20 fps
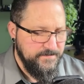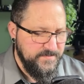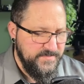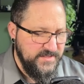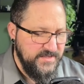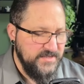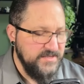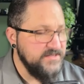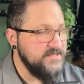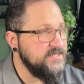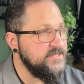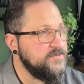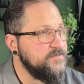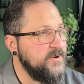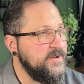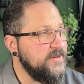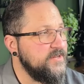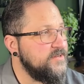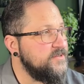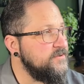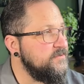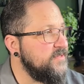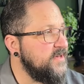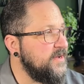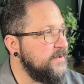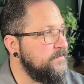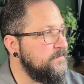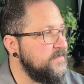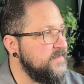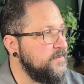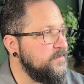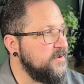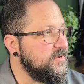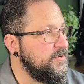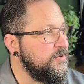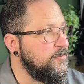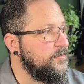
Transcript: The easiest way to do that, let me go